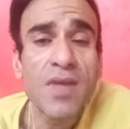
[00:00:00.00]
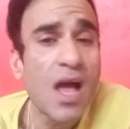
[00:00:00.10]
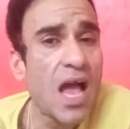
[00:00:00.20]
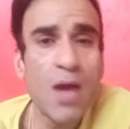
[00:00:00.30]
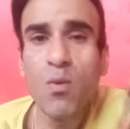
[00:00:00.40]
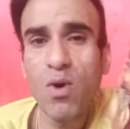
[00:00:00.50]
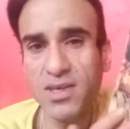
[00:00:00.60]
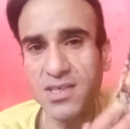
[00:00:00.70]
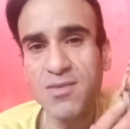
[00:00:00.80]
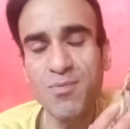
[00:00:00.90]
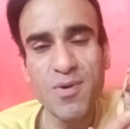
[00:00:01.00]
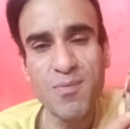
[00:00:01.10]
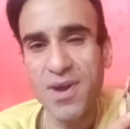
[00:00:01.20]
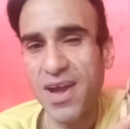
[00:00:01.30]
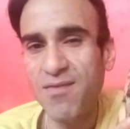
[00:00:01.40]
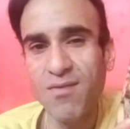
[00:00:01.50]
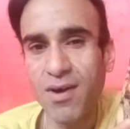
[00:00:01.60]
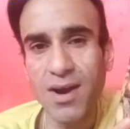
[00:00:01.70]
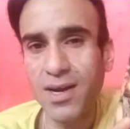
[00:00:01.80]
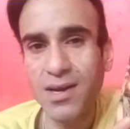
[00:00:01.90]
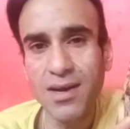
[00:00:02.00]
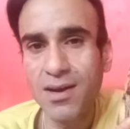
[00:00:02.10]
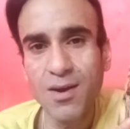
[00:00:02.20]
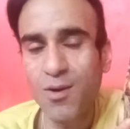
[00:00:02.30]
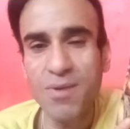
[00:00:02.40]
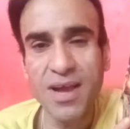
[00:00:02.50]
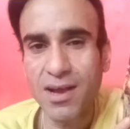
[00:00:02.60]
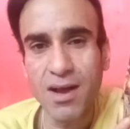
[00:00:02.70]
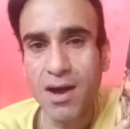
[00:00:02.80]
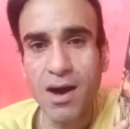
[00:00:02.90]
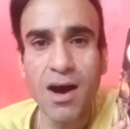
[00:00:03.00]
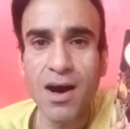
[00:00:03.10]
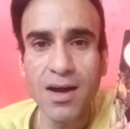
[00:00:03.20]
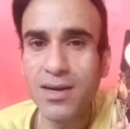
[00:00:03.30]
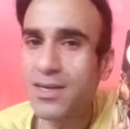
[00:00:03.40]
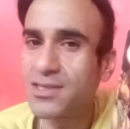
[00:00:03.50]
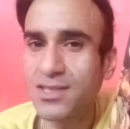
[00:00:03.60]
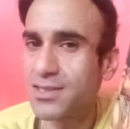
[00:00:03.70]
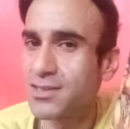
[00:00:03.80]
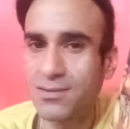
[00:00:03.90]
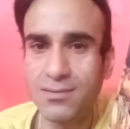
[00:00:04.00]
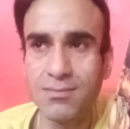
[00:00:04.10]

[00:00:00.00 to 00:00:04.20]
I wasn't prepared for it. Oh my God, it just